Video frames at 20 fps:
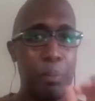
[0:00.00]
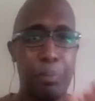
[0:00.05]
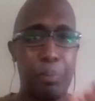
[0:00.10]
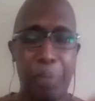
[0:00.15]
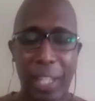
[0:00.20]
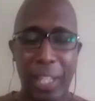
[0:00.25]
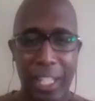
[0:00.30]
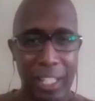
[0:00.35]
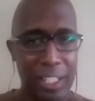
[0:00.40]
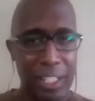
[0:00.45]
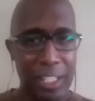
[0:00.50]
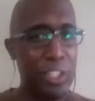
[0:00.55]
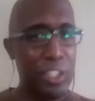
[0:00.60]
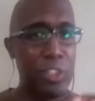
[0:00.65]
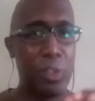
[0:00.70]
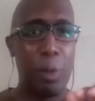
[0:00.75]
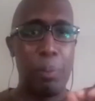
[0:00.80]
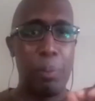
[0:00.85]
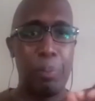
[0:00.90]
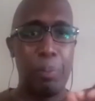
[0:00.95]
beat,
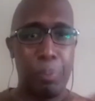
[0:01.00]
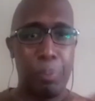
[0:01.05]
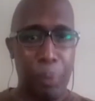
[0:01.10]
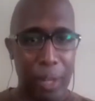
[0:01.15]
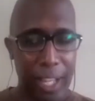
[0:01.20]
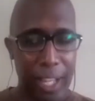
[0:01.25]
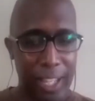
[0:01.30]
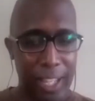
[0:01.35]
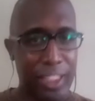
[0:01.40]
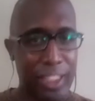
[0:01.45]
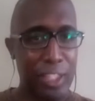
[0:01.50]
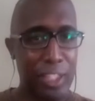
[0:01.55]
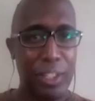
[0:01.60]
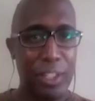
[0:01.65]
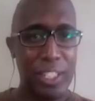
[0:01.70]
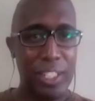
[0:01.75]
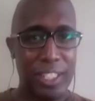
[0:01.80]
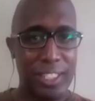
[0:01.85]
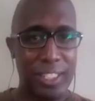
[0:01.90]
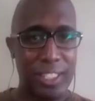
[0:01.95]
your breath, you
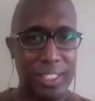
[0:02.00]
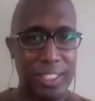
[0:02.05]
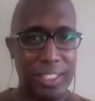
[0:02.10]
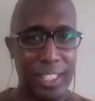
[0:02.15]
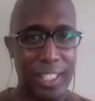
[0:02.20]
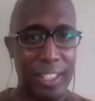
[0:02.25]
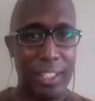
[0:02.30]
could just